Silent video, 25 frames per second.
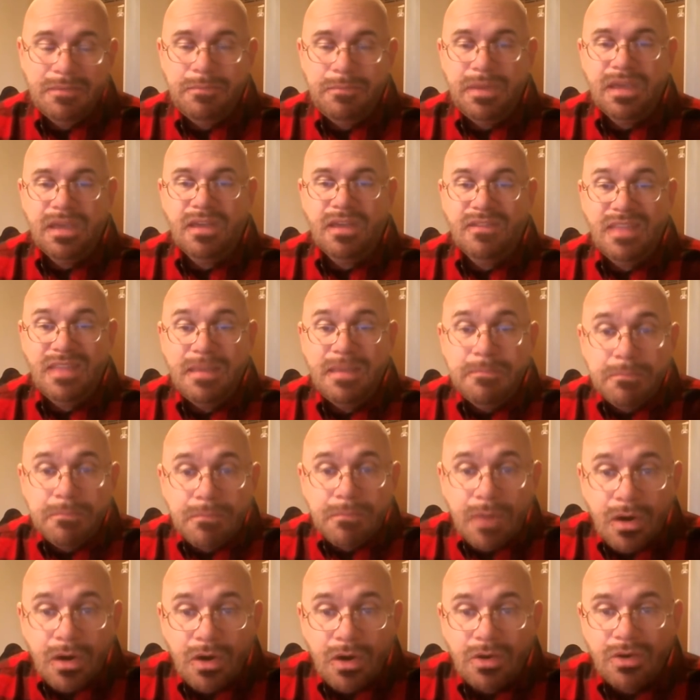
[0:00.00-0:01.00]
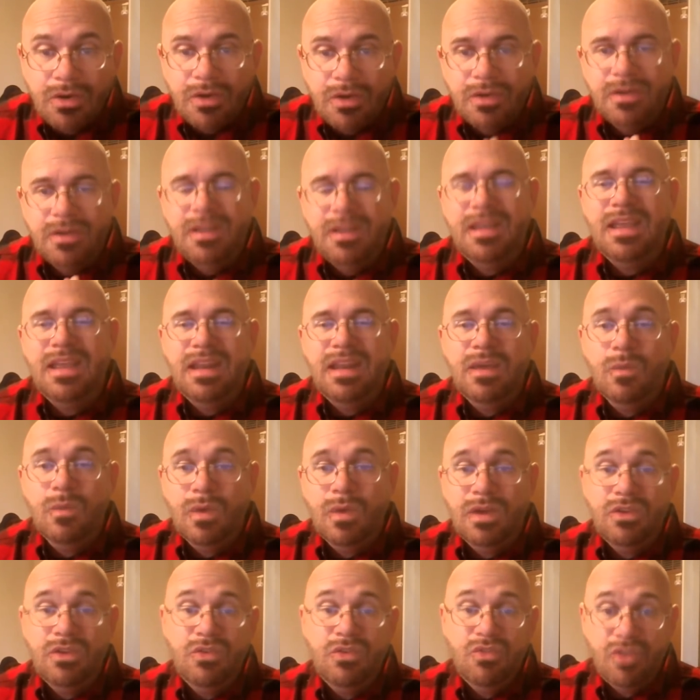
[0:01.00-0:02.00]
because they murdered
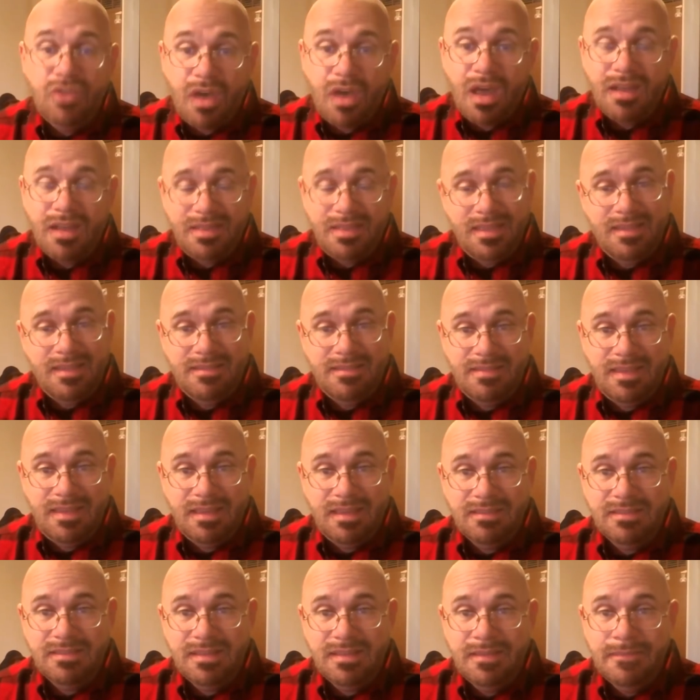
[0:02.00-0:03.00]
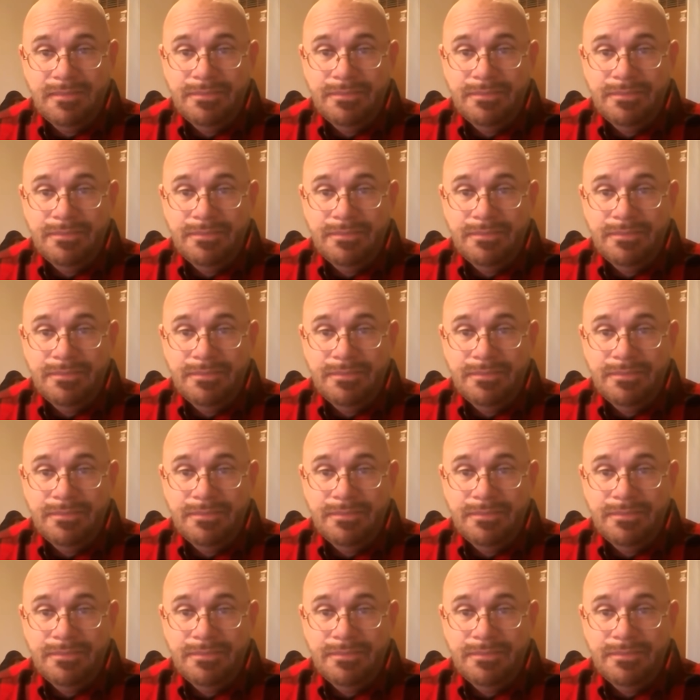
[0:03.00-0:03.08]
anyone who taught these things.